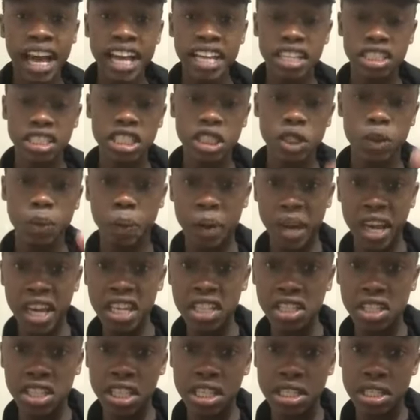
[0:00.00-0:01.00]
pussy,
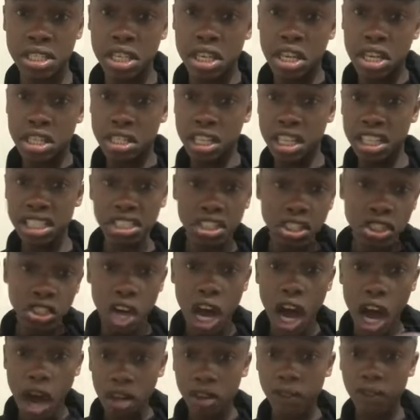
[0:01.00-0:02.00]
anywhere in the
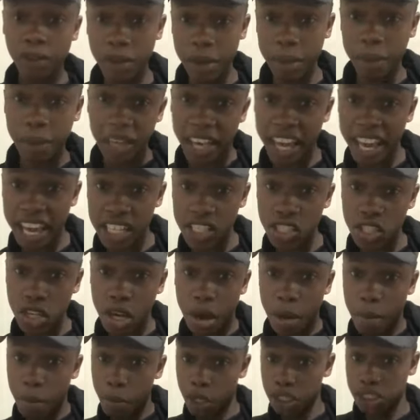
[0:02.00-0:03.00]
street, man, all
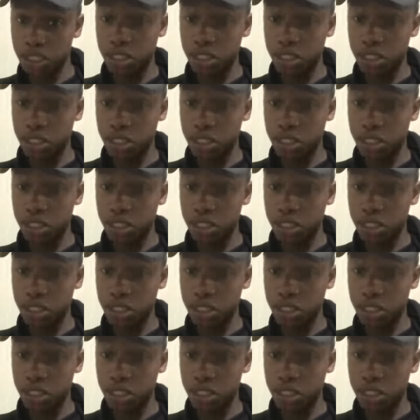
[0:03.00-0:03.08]
you,